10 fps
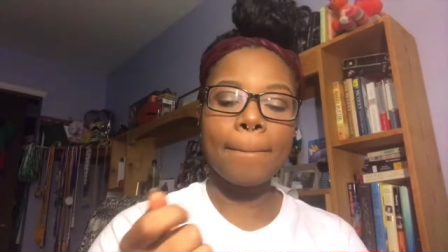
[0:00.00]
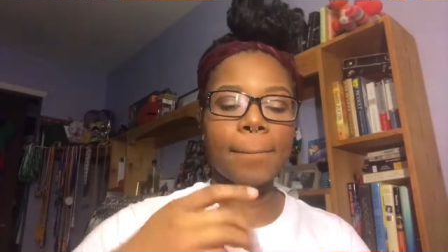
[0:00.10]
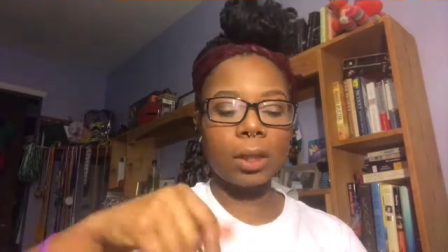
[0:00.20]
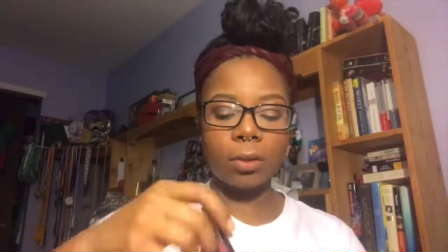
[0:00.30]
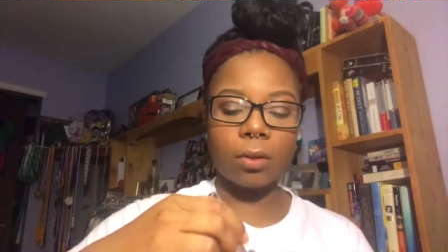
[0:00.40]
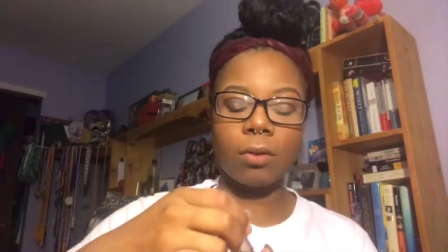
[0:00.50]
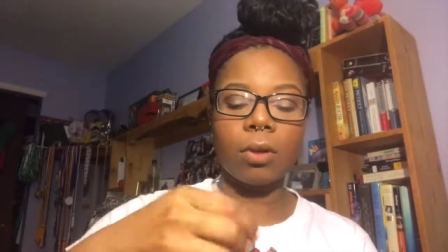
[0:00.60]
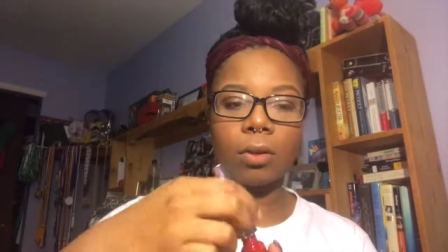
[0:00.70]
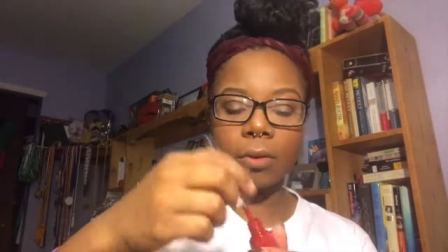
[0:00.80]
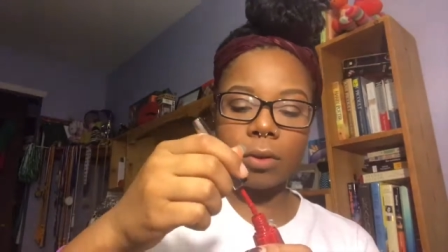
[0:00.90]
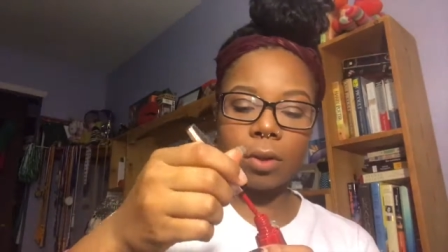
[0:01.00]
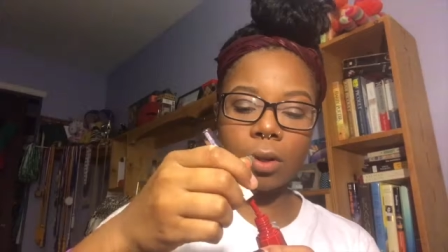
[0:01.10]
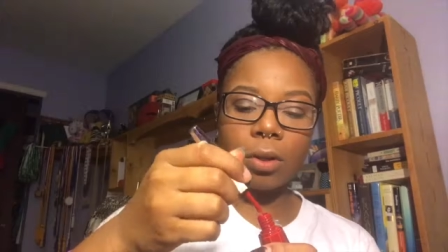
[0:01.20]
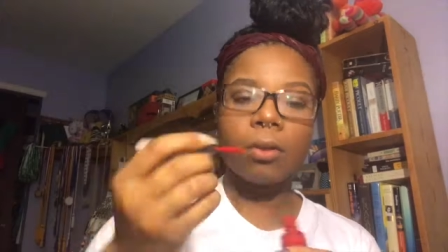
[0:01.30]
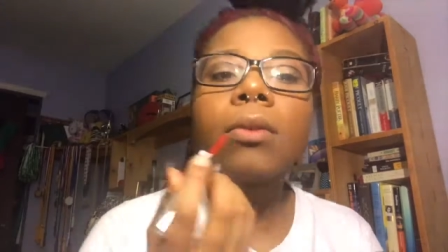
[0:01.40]
Now,
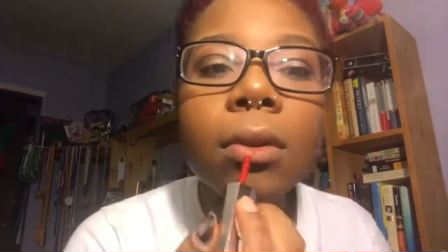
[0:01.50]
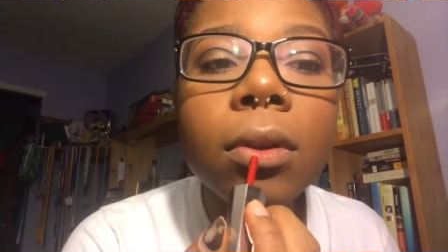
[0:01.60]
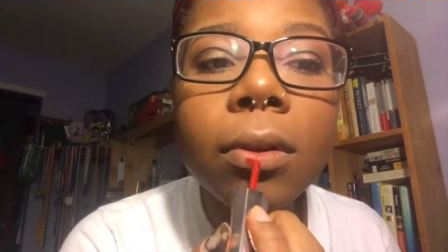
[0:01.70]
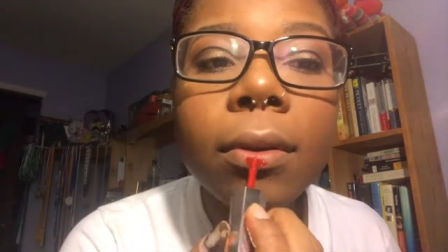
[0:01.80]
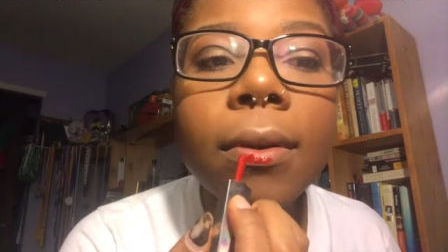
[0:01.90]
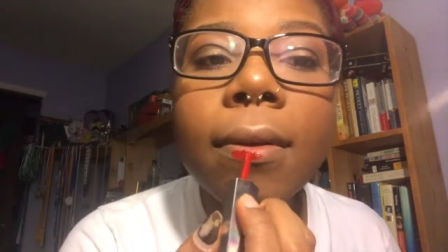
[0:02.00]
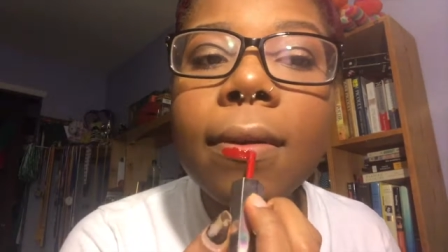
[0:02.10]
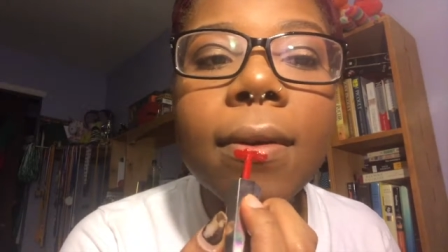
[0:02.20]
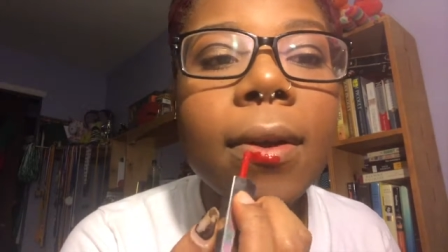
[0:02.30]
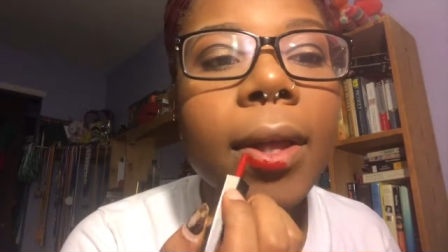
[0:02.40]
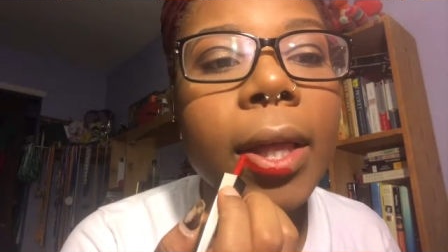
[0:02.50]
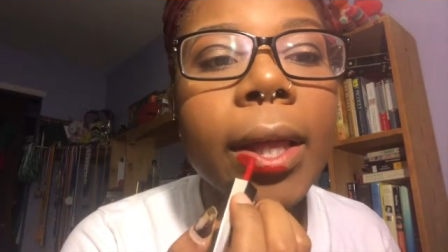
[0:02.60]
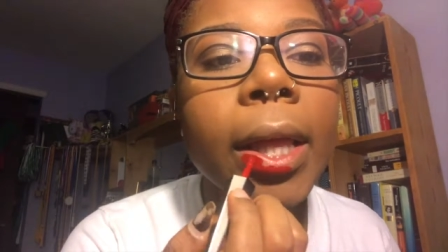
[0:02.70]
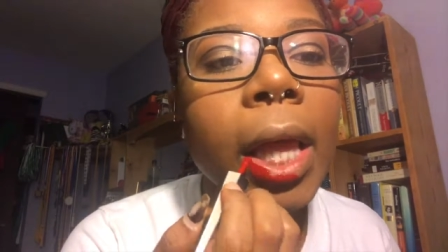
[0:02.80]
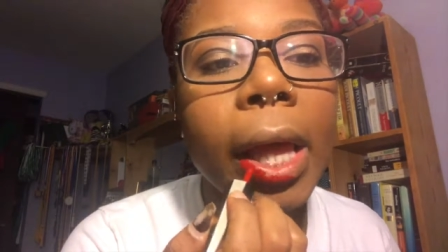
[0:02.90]
moment of truth.
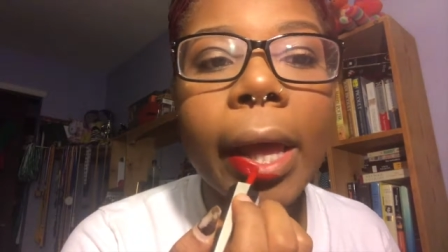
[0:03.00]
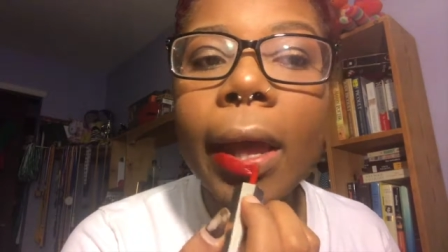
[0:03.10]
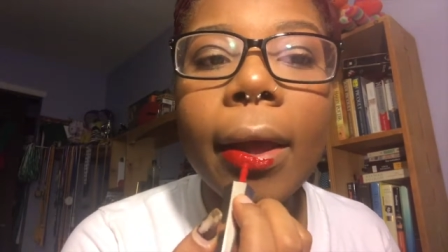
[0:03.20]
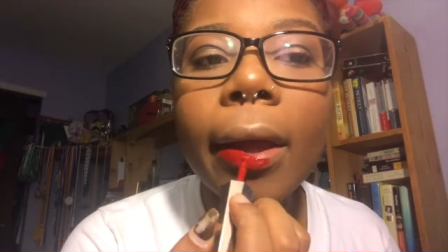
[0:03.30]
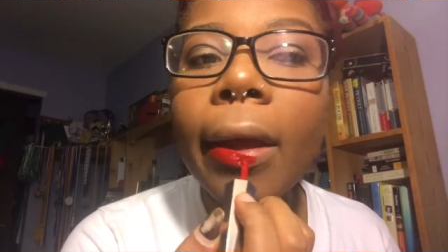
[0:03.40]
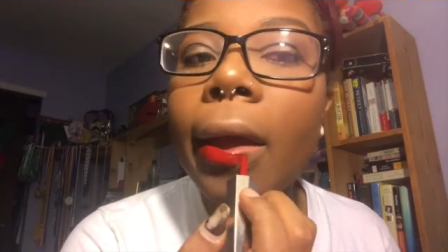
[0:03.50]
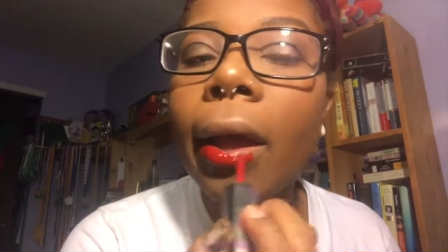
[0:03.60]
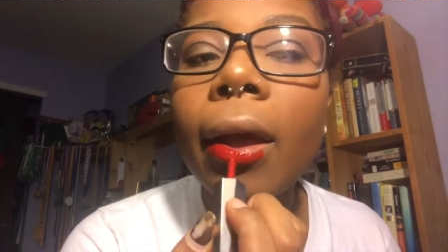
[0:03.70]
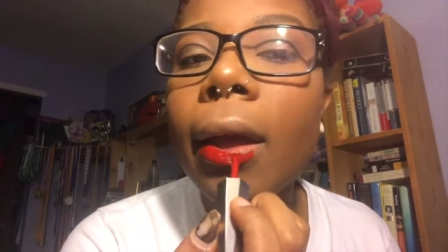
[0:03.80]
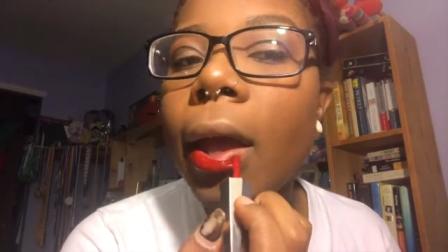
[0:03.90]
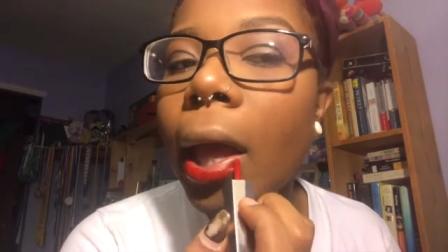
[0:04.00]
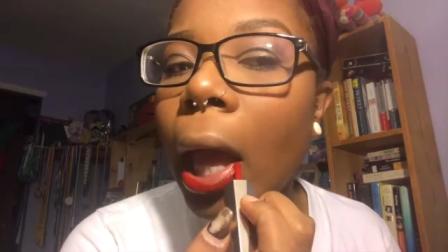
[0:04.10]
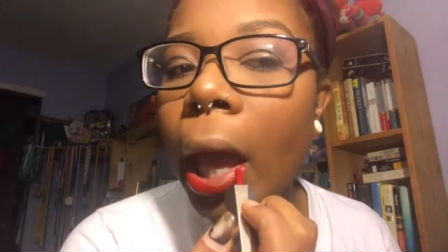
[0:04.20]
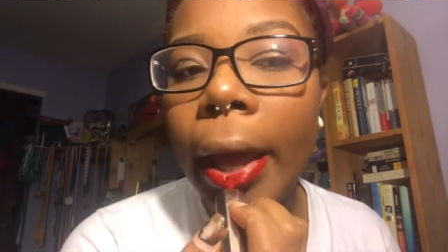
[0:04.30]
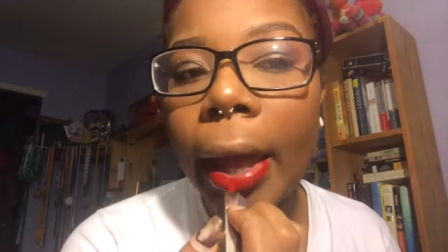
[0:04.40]
This color is
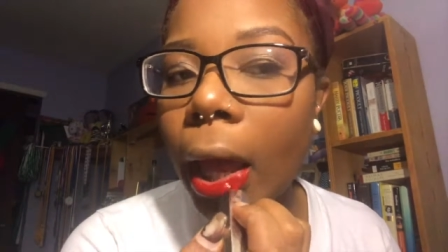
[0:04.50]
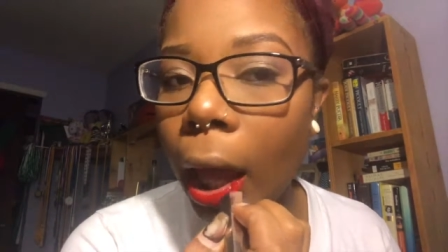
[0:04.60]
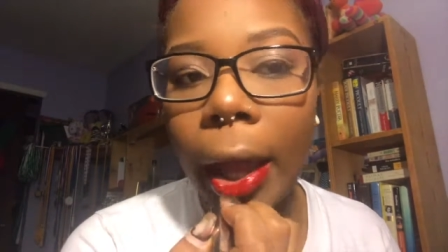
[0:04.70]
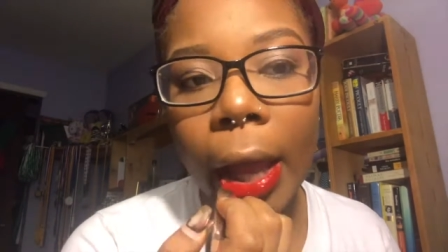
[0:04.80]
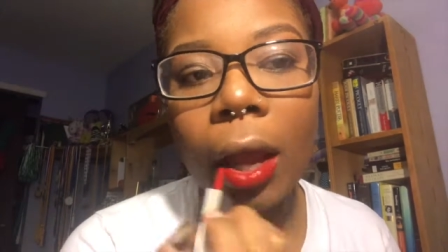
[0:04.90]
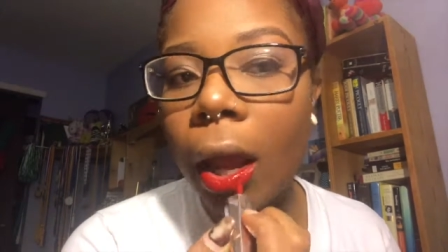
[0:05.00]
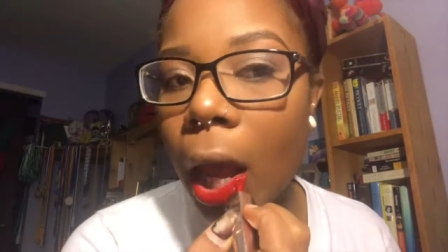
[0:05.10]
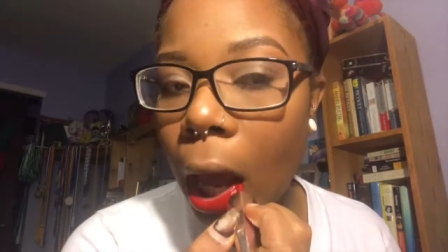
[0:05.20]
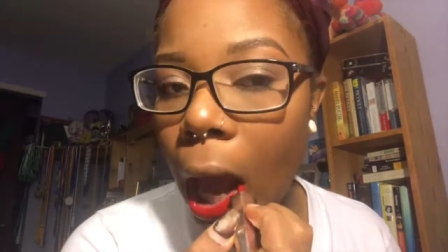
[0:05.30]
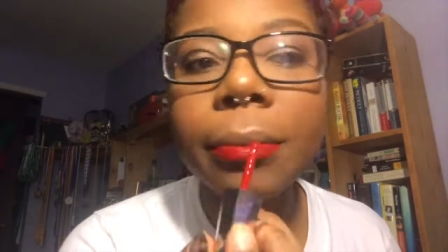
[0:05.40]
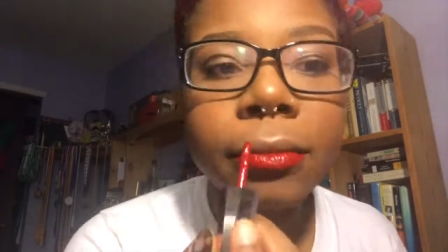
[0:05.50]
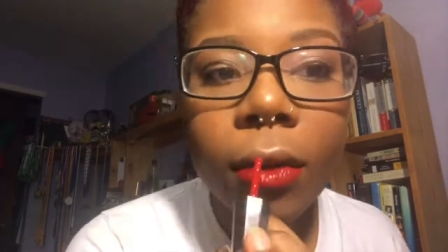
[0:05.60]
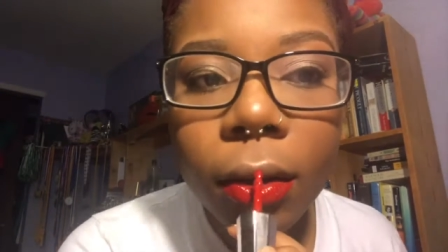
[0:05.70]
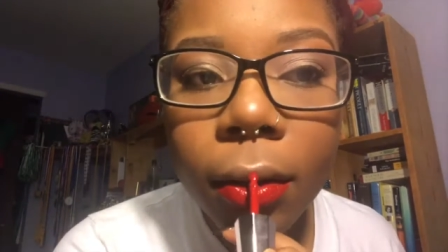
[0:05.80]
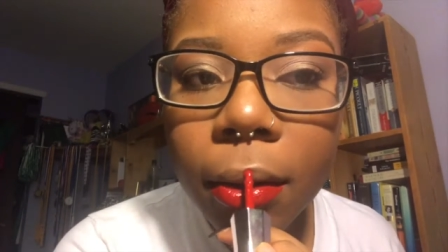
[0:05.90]
very, very, very bright.